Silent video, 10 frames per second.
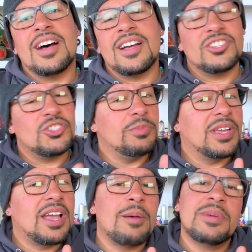Shoot me
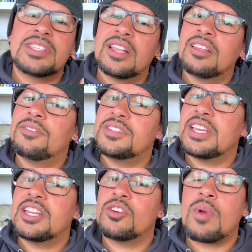comments. I love to
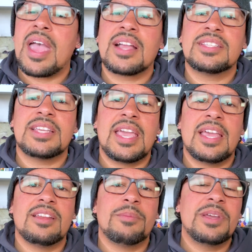interact,
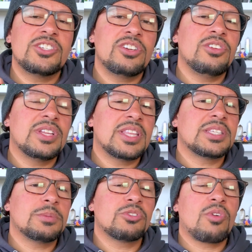and make sure you hit that
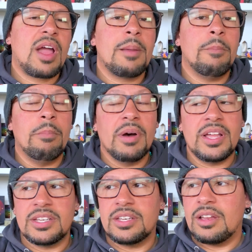subscribe
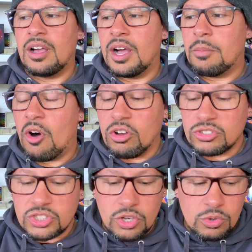button.
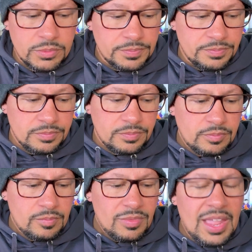Also,
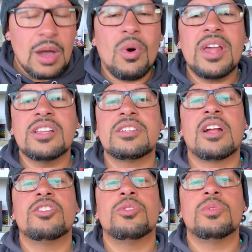I want to
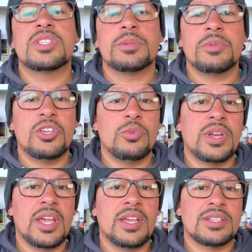start doing some
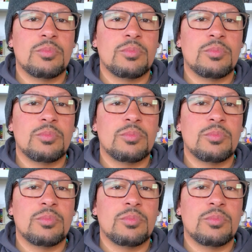Q&As.